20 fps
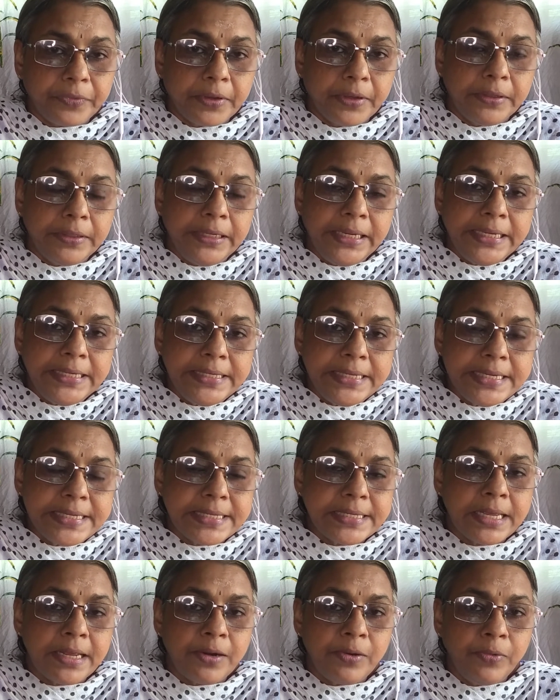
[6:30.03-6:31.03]

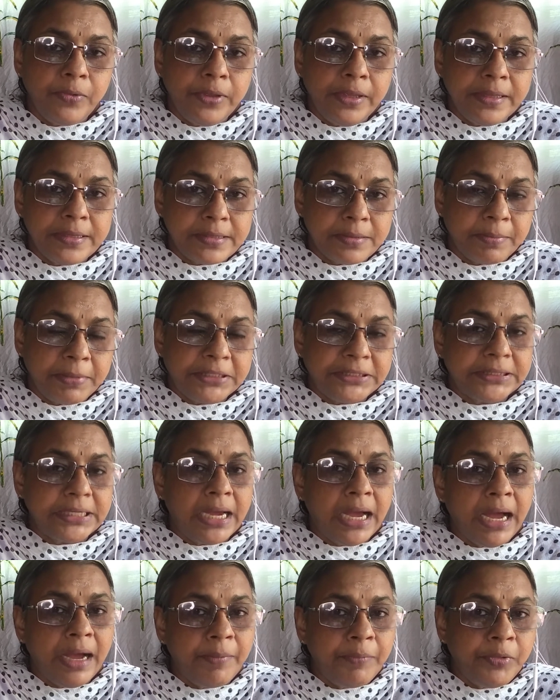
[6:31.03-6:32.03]
lentils are doing much
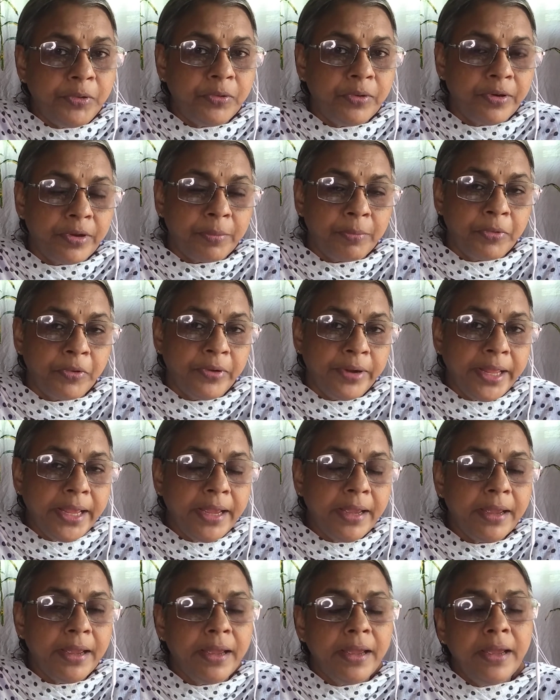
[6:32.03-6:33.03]
harm to our
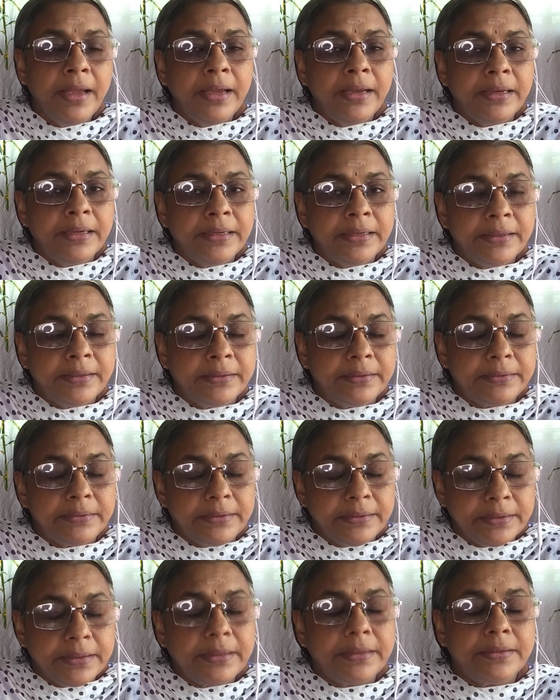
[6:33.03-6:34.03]
body.
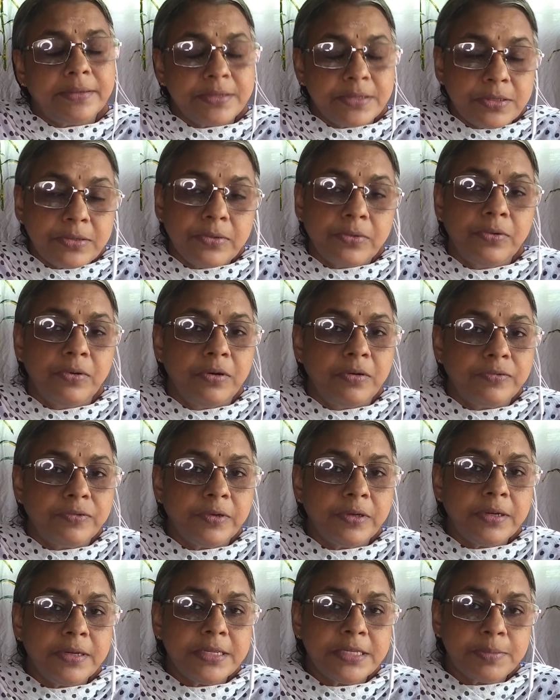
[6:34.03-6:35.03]
So go
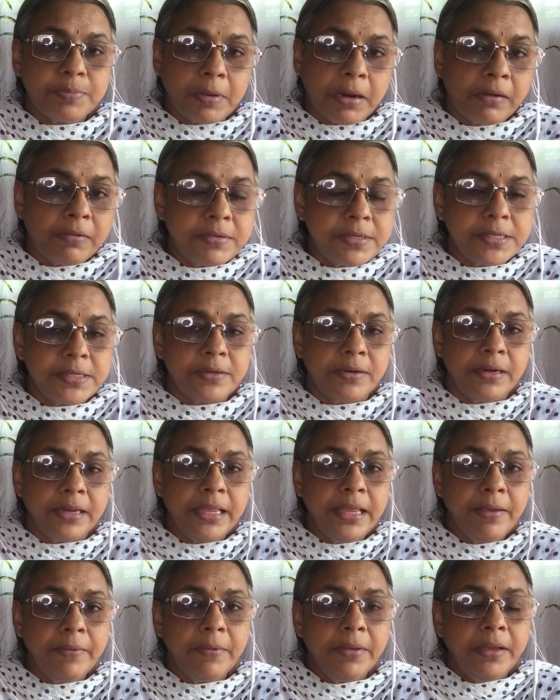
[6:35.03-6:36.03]
for sprouts
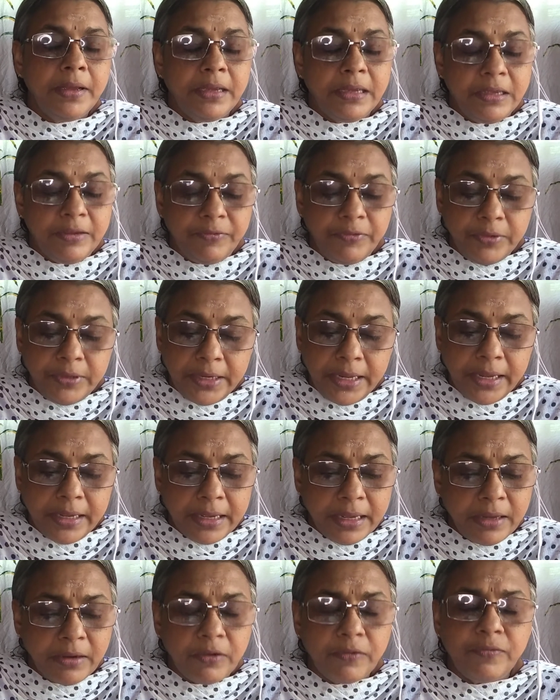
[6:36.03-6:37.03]
only. If you take
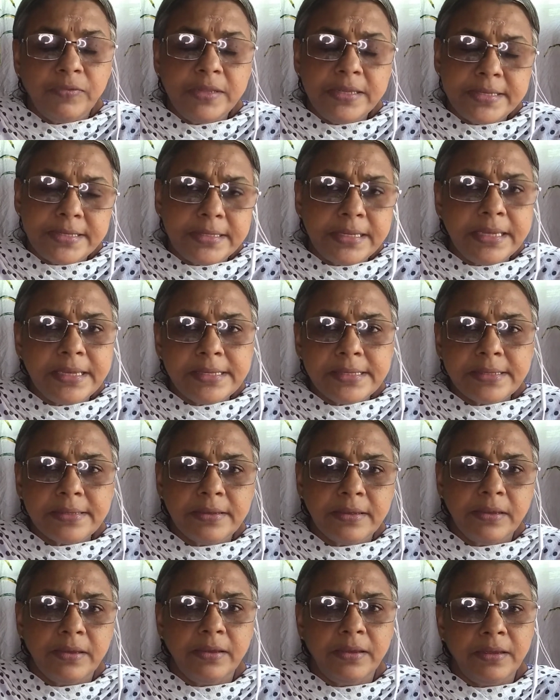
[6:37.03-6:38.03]
care of these things,
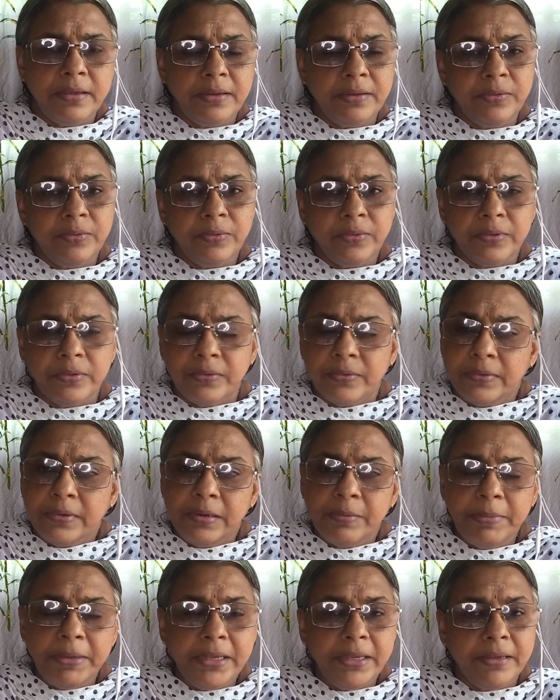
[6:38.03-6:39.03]
you
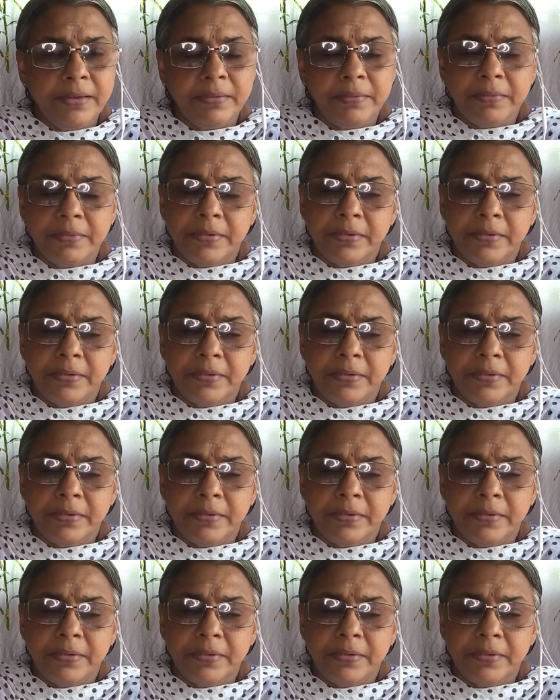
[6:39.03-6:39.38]
will be